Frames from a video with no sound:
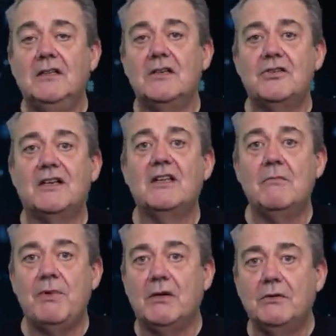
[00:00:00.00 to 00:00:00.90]
trigger the
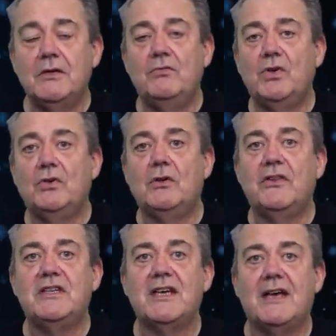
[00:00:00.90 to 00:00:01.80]
build and run all of
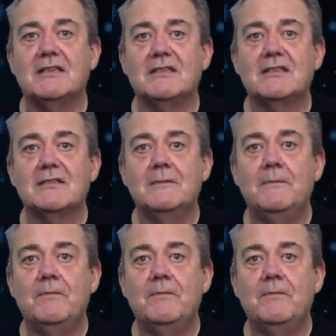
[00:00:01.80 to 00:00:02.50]
the tests.